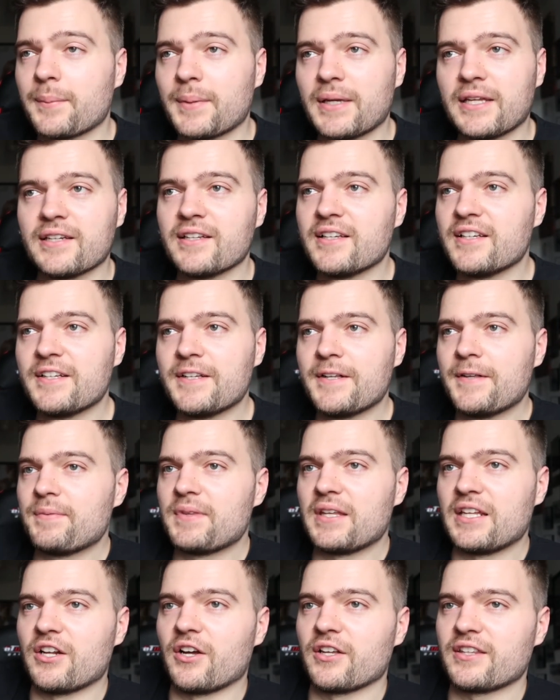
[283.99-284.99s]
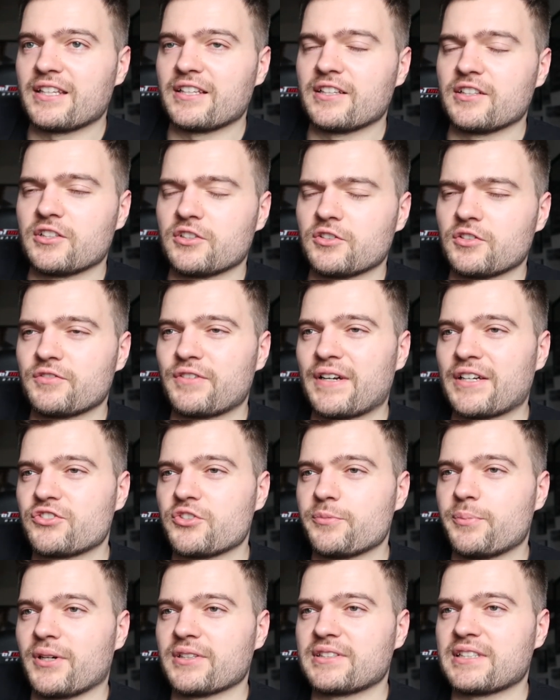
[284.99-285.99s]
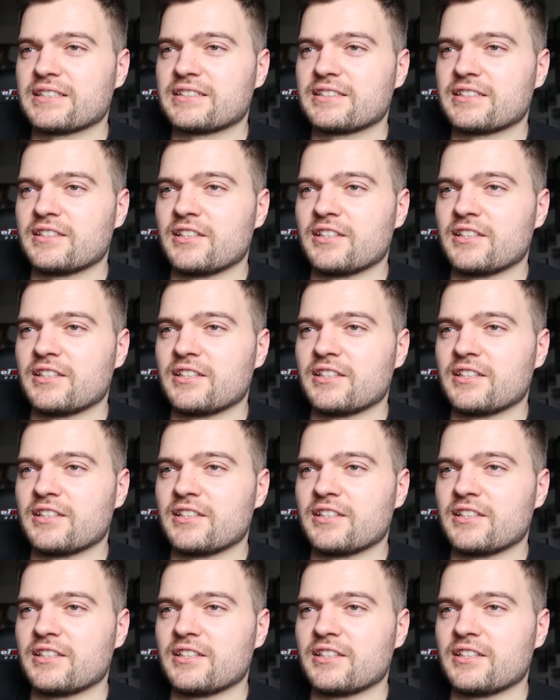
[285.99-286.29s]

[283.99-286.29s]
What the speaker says: I mean, I think Valtteri Bottas